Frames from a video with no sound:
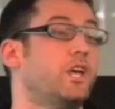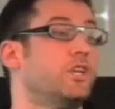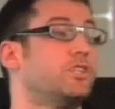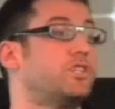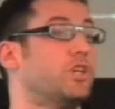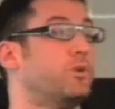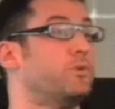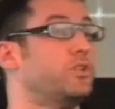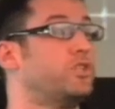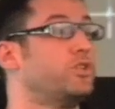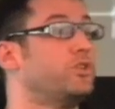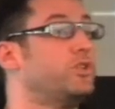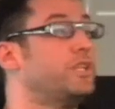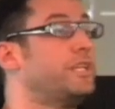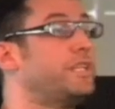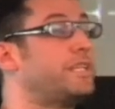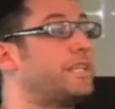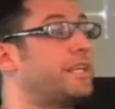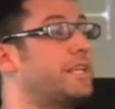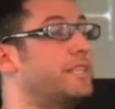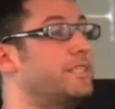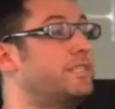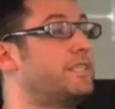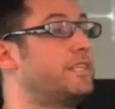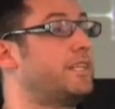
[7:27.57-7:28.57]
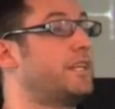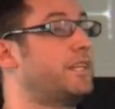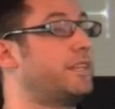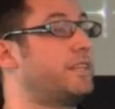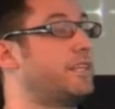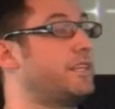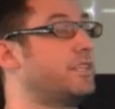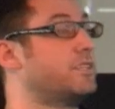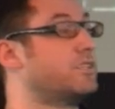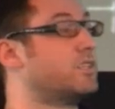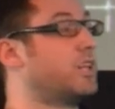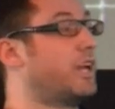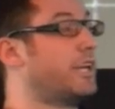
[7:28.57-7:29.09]
So we do need to consider
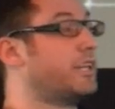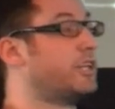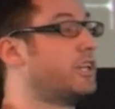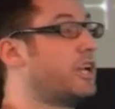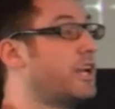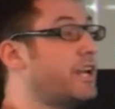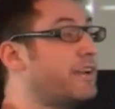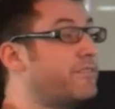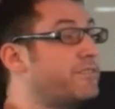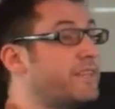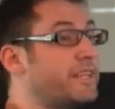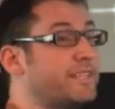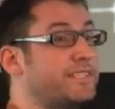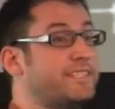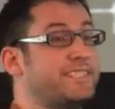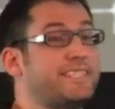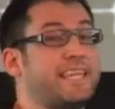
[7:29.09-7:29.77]
things like, if there's